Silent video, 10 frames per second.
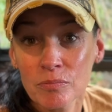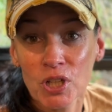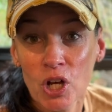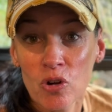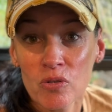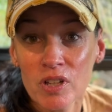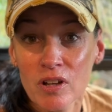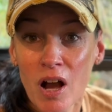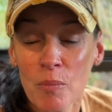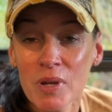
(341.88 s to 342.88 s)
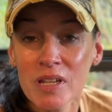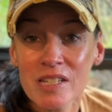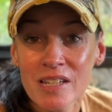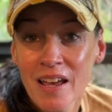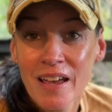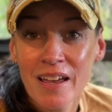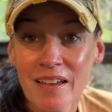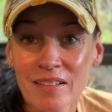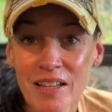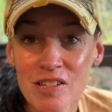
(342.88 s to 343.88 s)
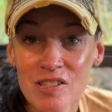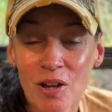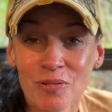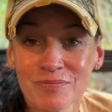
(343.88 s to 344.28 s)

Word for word: below in the comments and let us know.